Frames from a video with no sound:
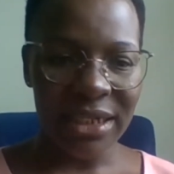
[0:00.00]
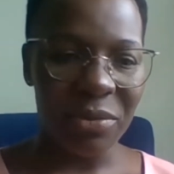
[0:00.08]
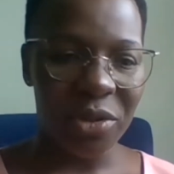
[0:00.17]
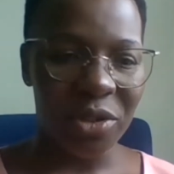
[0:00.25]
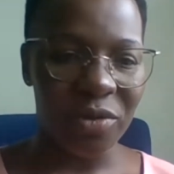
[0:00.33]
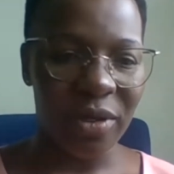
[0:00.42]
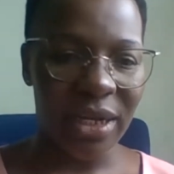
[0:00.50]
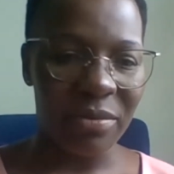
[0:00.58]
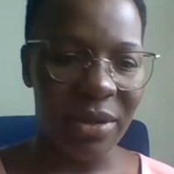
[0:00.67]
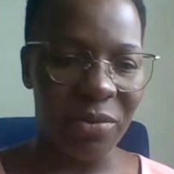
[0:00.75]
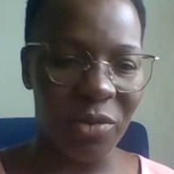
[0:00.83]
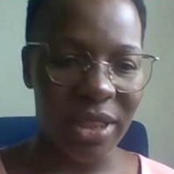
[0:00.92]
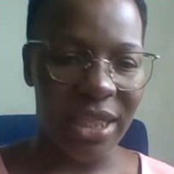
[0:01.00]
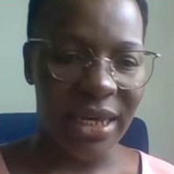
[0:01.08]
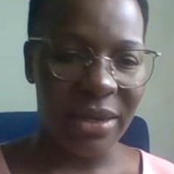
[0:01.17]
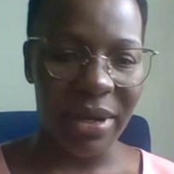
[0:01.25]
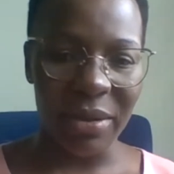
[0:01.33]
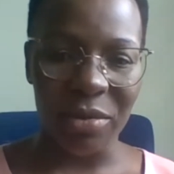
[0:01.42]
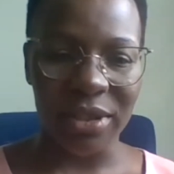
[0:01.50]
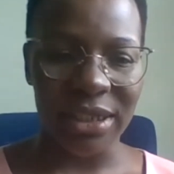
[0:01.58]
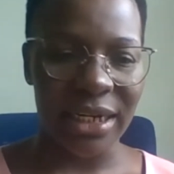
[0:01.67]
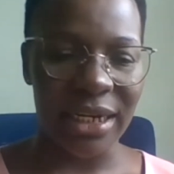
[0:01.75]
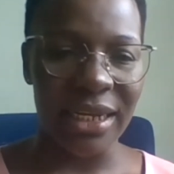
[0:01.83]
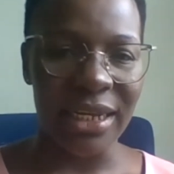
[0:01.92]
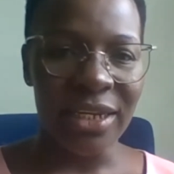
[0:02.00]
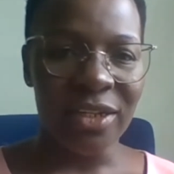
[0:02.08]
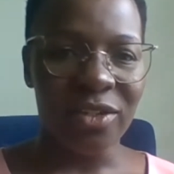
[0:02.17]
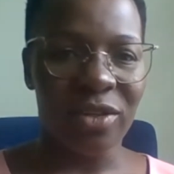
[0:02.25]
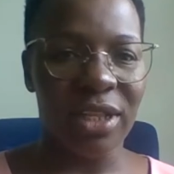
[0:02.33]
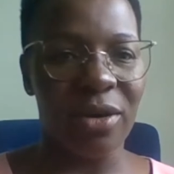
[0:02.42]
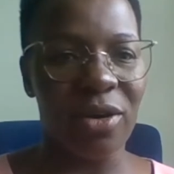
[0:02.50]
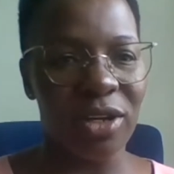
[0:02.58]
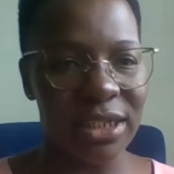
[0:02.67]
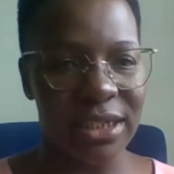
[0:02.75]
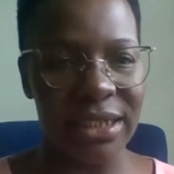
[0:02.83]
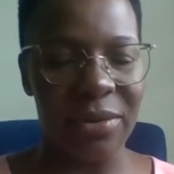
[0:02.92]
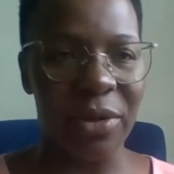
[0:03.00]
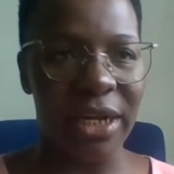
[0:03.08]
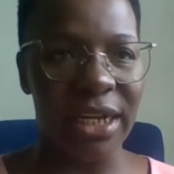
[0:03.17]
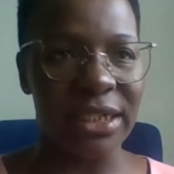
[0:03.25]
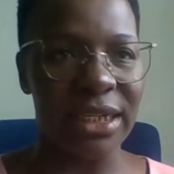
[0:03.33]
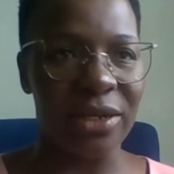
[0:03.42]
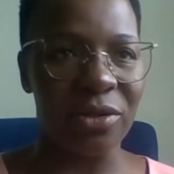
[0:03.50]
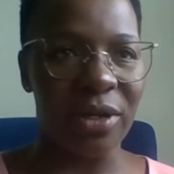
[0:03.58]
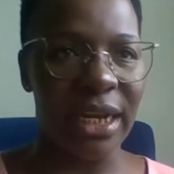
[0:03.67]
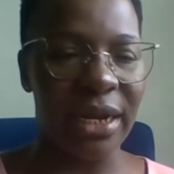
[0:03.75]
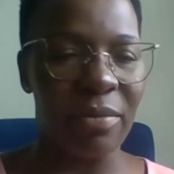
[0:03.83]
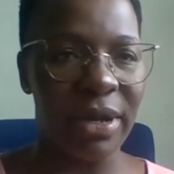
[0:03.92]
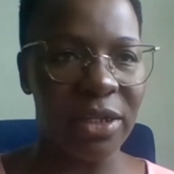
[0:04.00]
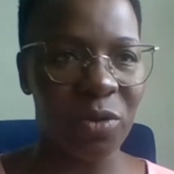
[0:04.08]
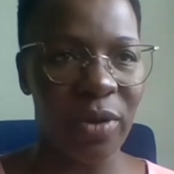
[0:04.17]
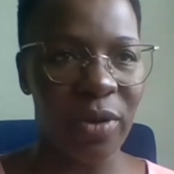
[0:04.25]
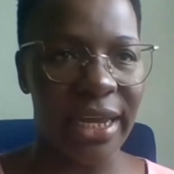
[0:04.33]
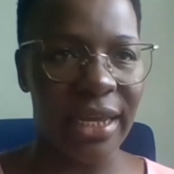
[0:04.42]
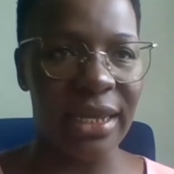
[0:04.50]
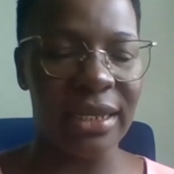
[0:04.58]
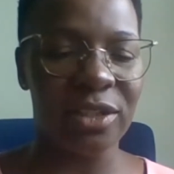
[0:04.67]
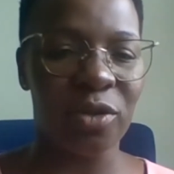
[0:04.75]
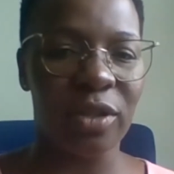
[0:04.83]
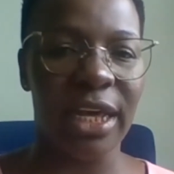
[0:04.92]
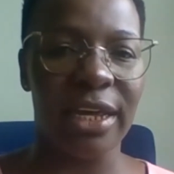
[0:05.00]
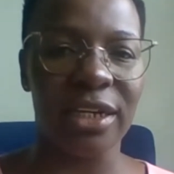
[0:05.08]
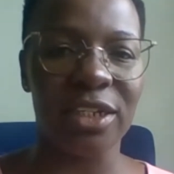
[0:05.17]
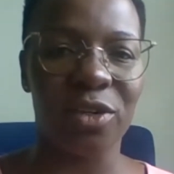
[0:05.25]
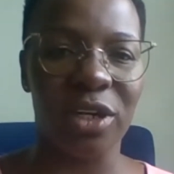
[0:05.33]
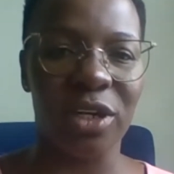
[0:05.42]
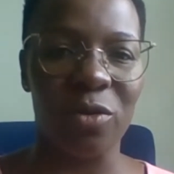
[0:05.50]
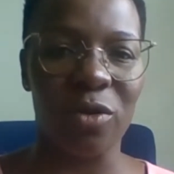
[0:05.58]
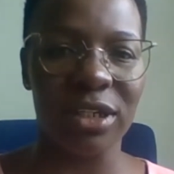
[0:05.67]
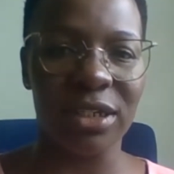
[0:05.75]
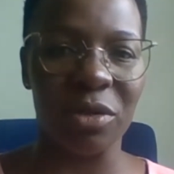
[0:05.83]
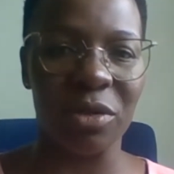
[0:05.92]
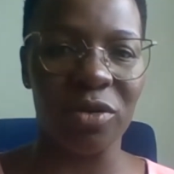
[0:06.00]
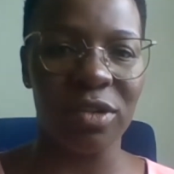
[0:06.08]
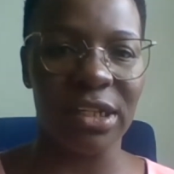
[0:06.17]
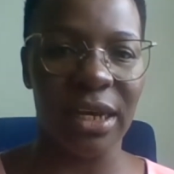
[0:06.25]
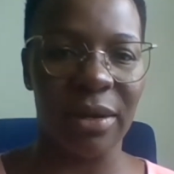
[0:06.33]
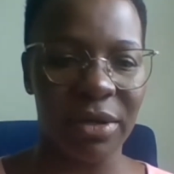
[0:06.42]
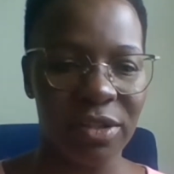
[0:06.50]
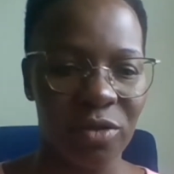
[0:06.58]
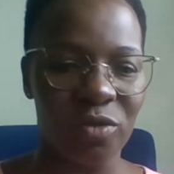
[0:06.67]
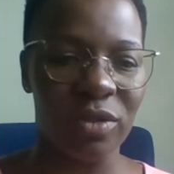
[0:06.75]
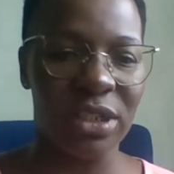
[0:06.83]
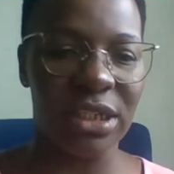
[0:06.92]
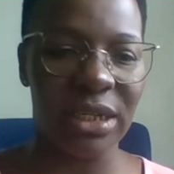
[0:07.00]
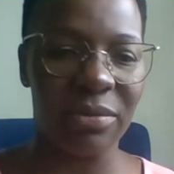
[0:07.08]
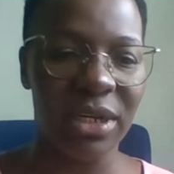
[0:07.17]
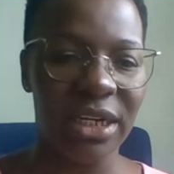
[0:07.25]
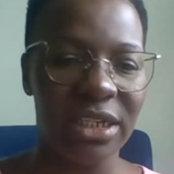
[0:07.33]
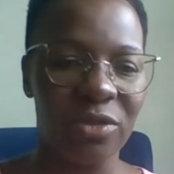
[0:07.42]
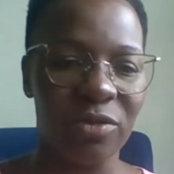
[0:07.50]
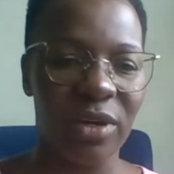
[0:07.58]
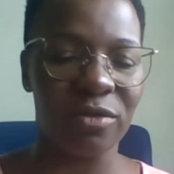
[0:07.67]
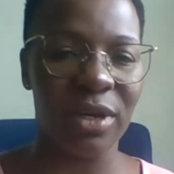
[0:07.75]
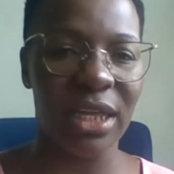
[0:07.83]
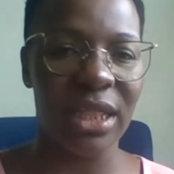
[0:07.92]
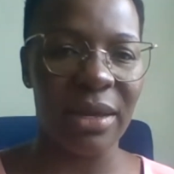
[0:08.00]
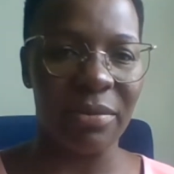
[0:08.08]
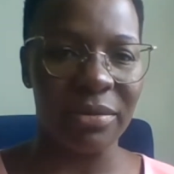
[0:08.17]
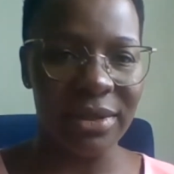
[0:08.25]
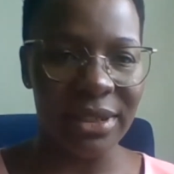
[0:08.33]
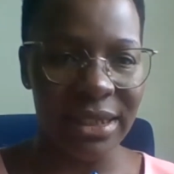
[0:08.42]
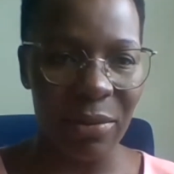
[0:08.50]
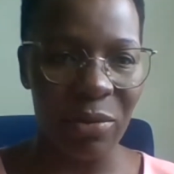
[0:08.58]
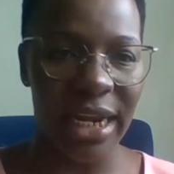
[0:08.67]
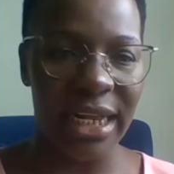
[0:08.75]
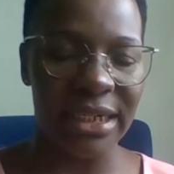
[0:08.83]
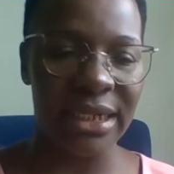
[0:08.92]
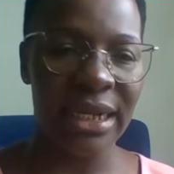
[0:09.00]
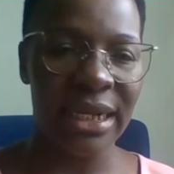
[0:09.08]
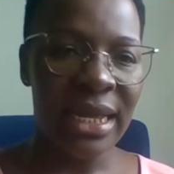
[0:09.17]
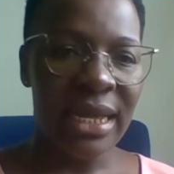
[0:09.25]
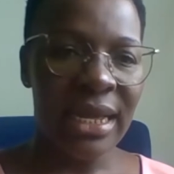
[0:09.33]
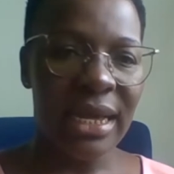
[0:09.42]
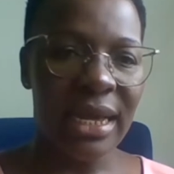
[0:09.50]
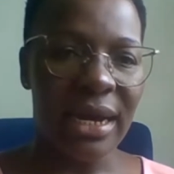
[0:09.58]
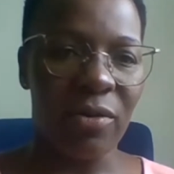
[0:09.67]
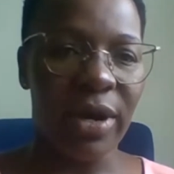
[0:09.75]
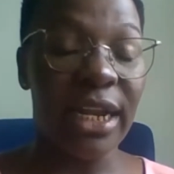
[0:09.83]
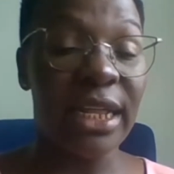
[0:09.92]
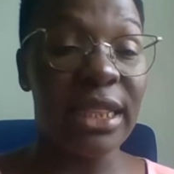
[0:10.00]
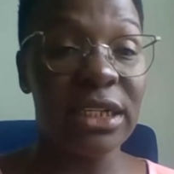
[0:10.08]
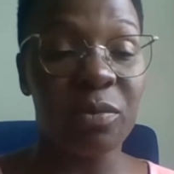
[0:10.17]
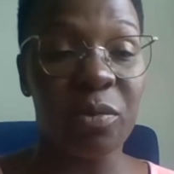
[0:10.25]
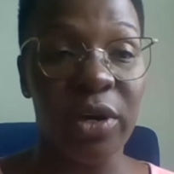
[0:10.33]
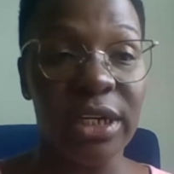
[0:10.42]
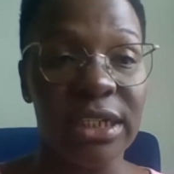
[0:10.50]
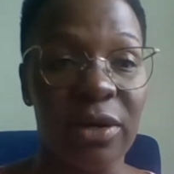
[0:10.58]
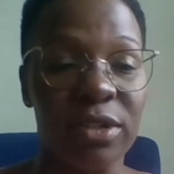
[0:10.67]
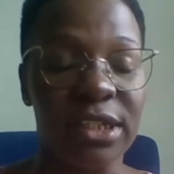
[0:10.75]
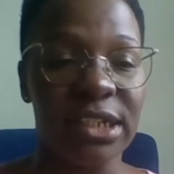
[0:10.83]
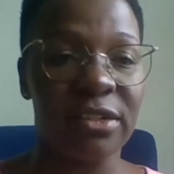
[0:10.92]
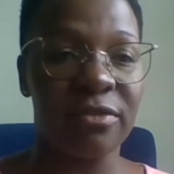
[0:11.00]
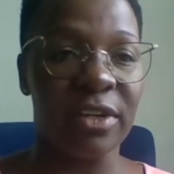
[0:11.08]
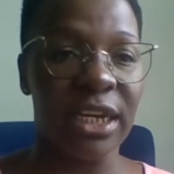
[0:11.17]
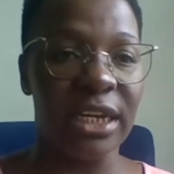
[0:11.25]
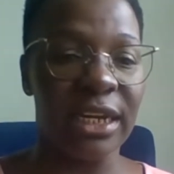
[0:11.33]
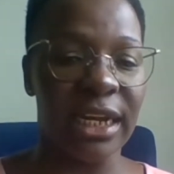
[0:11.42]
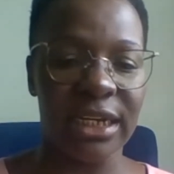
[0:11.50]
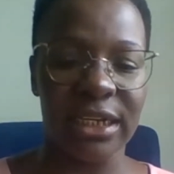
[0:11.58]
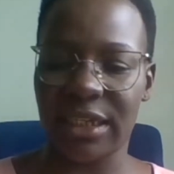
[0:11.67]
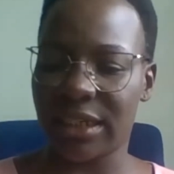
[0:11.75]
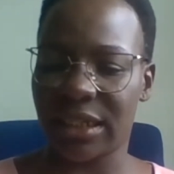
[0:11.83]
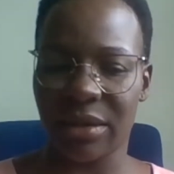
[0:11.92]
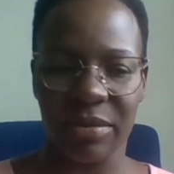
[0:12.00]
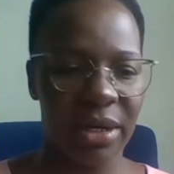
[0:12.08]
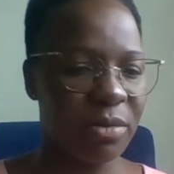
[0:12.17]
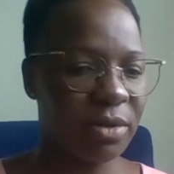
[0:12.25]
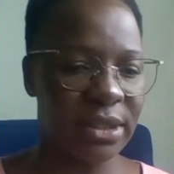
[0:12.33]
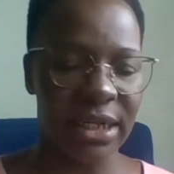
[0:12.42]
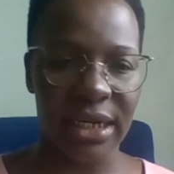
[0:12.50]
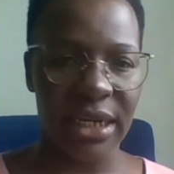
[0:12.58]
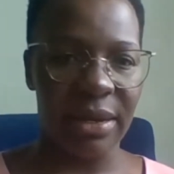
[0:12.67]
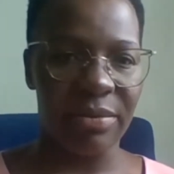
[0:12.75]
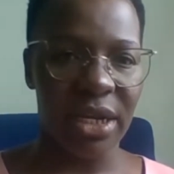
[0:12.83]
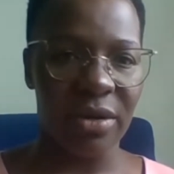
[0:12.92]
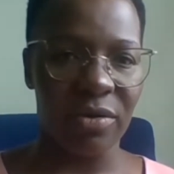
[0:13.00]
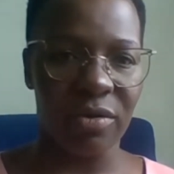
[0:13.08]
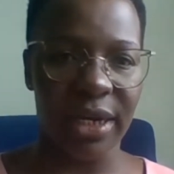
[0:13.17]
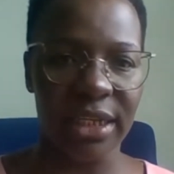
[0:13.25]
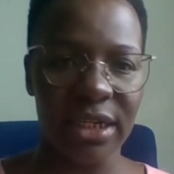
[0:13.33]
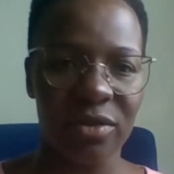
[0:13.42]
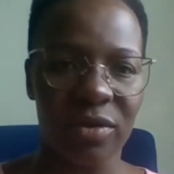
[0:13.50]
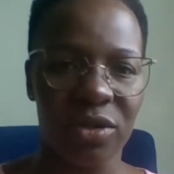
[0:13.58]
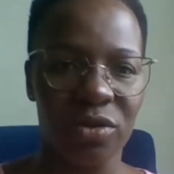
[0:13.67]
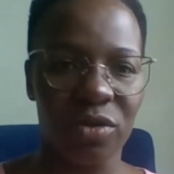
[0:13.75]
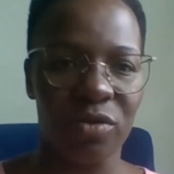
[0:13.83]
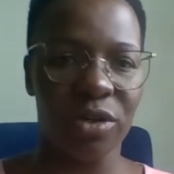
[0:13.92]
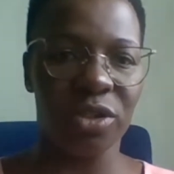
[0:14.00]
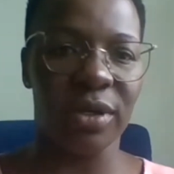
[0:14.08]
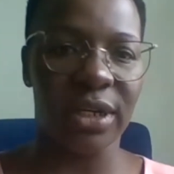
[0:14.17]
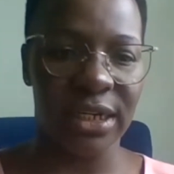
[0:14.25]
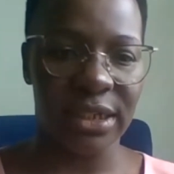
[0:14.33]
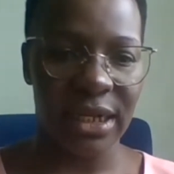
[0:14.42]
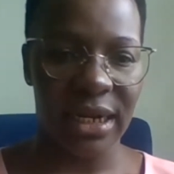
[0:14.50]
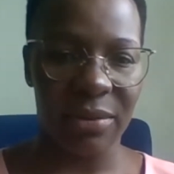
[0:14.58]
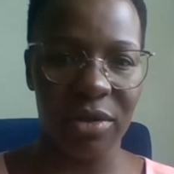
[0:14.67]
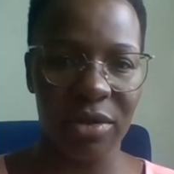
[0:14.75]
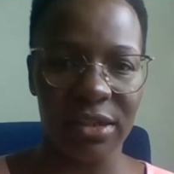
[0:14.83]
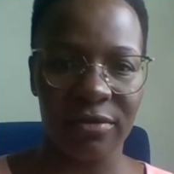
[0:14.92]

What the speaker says: somebody to help them with the Bible study. So they got us someone else, and they were like, but why? So their reasoning was because they are persons with disability, we have to get them someone else. Well, at this point, I was just feeling like it's just a Bible study. I mean, I just want to know what you understand about